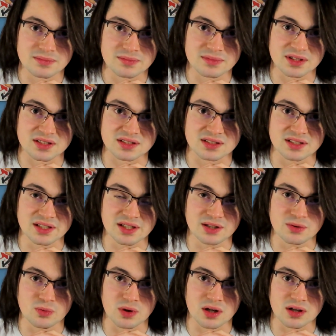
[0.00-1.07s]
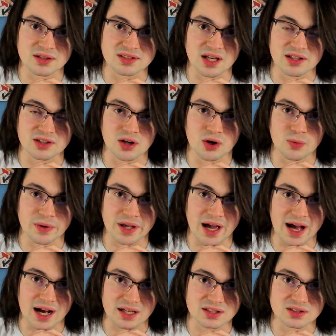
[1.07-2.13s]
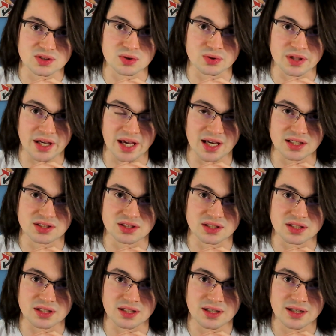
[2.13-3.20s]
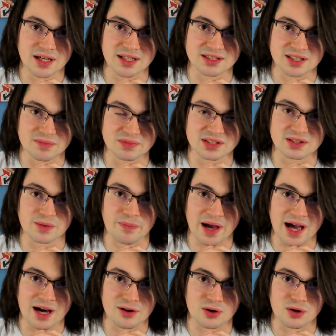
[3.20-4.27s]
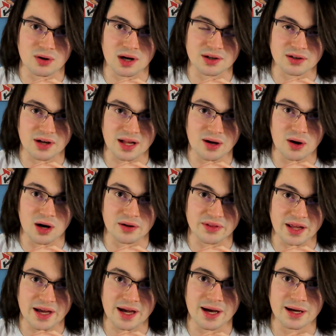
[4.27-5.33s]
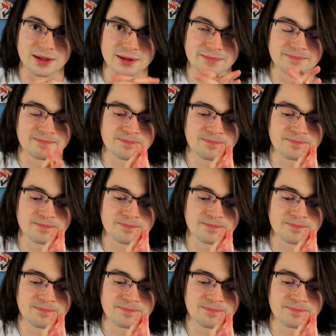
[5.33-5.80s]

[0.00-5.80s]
The scene where Satoko reacts to Keiichi attempting to pat her on the head.